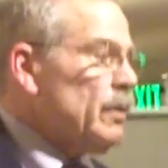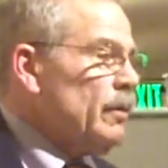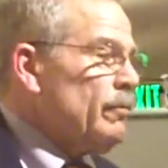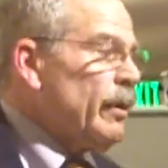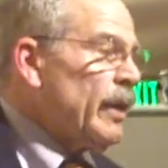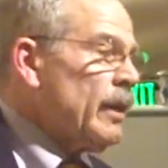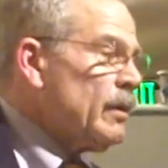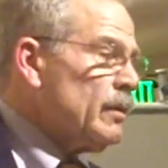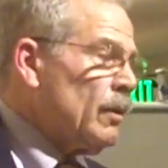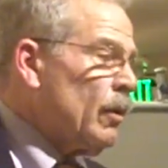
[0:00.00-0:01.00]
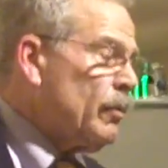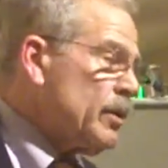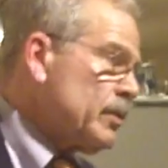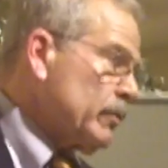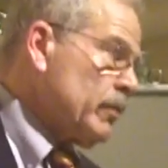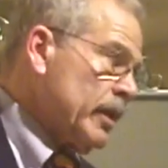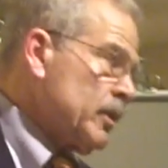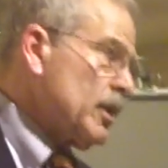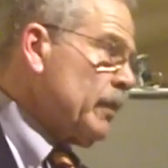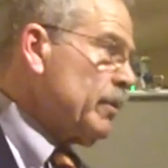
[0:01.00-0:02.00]
was fighting, always the
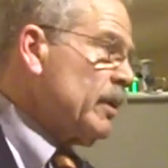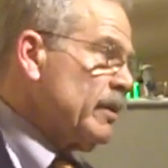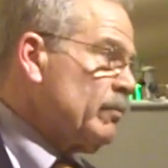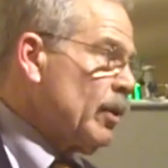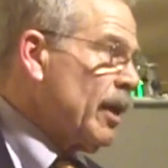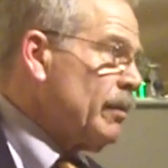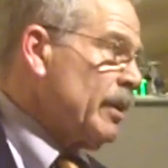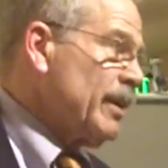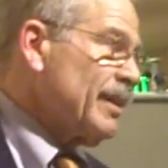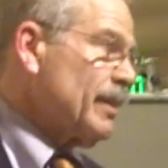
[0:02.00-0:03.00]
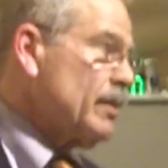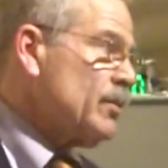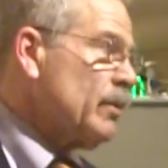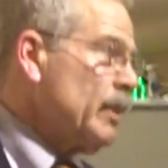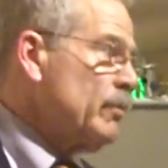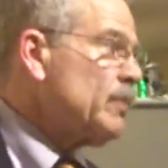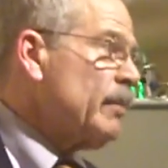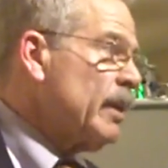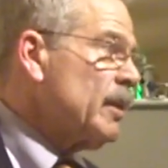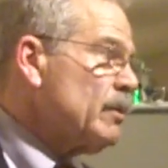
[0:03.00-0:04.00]
great champion of Mugabe. So he was
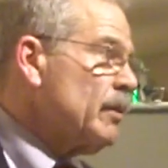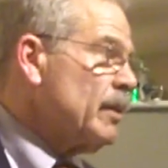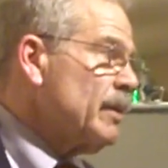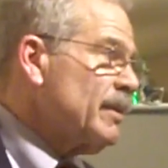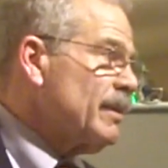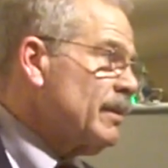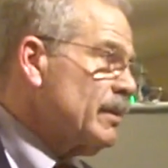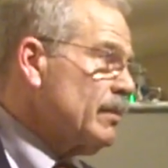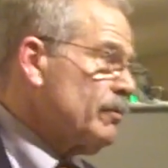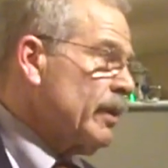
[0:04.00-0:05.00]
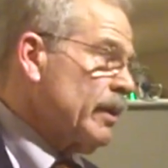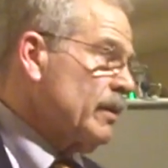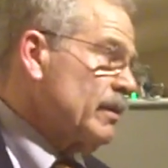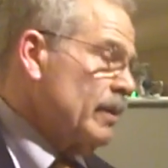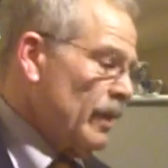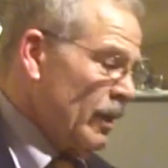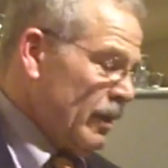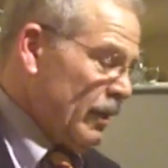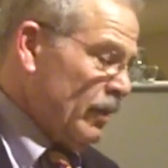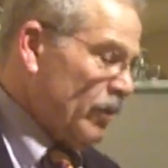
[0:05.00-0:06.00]
fighting to be the fighting
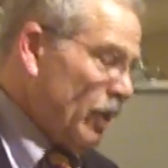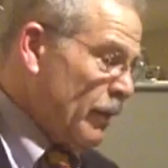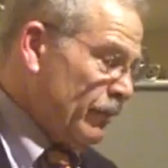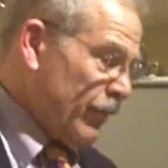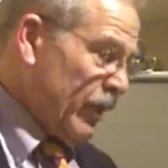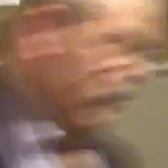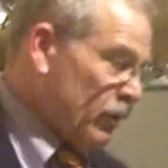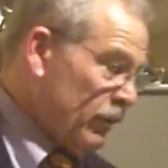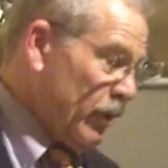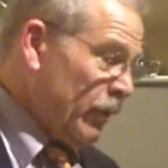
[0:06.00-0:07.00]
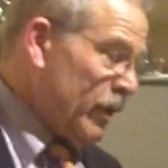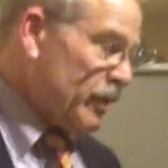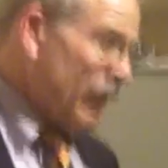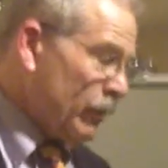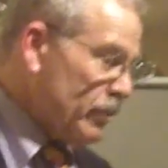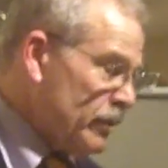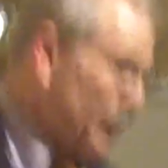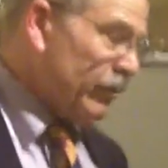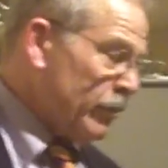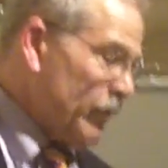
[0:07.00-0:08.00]
uh, to keep. So the USA was
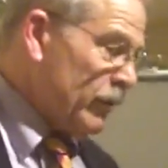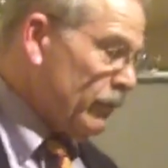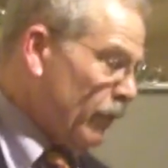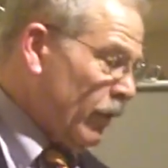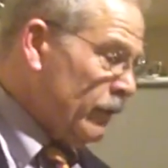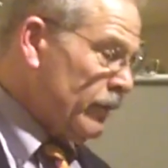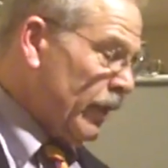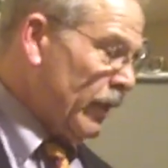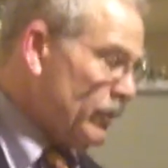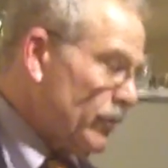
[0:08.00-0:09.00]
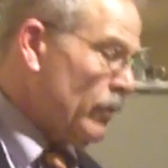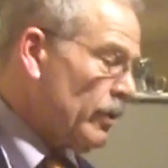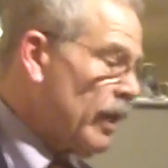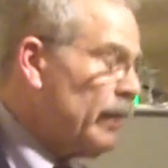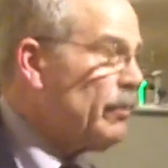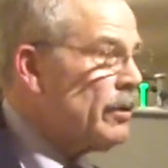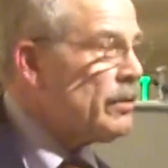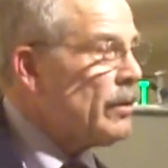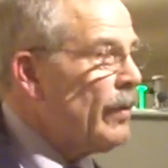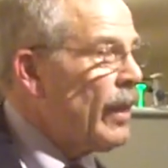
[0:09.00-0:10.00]
every bit as involved as UK
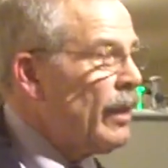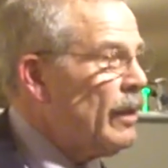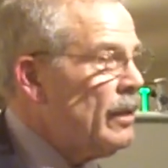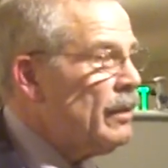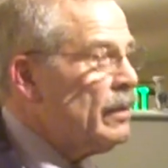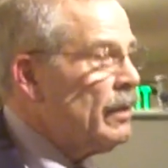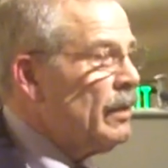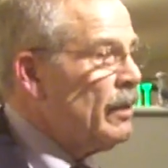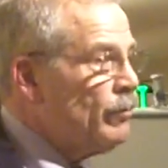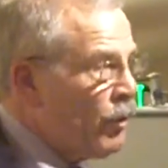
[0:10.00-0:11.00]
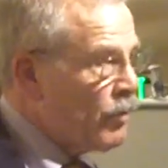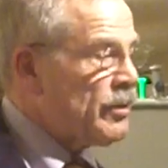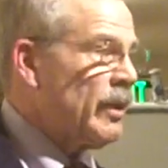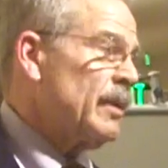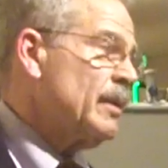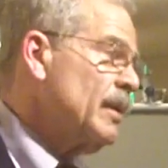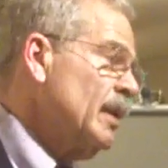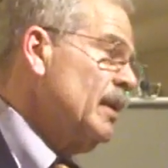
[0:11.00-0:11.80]
was in imposing